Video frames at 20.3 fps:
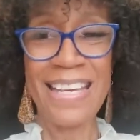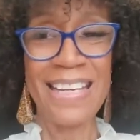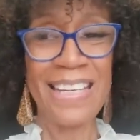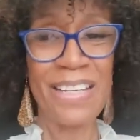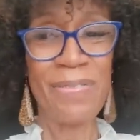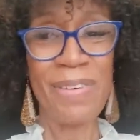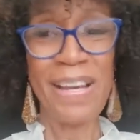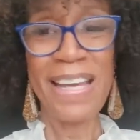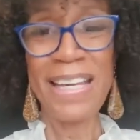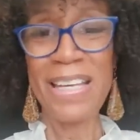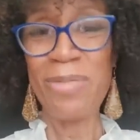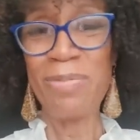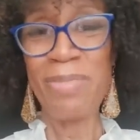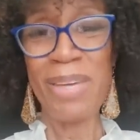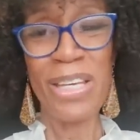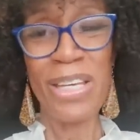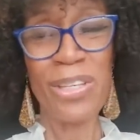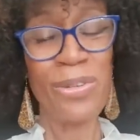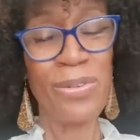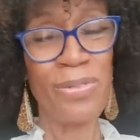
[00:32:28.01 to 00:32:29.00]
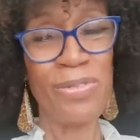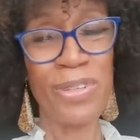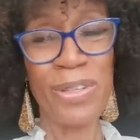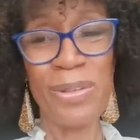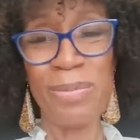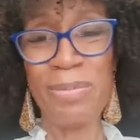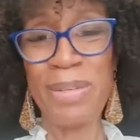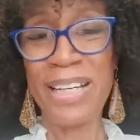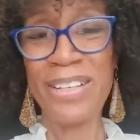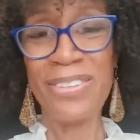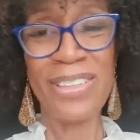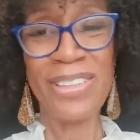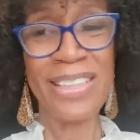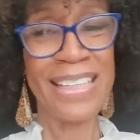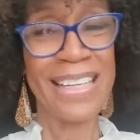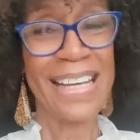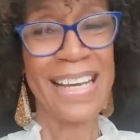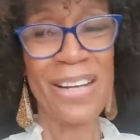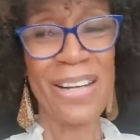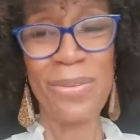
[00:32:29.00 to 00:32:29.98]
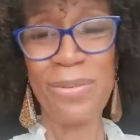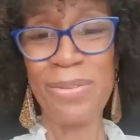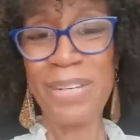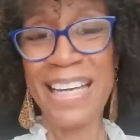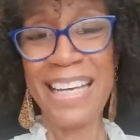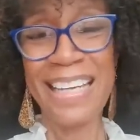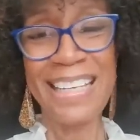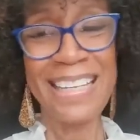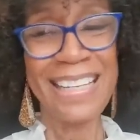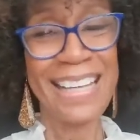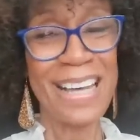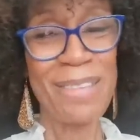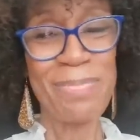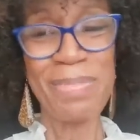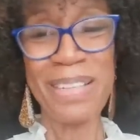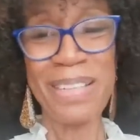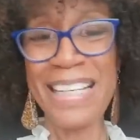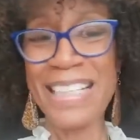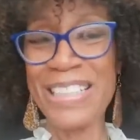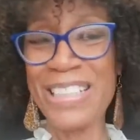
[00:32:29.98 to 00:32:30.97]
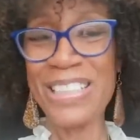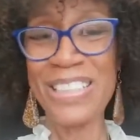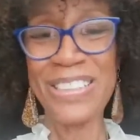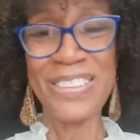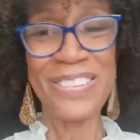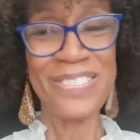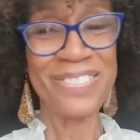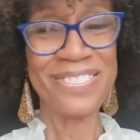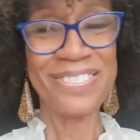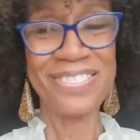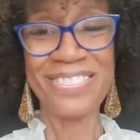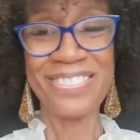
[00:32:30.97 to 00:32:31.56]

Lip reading: and if I can make you feel better any kind of way, God bless you.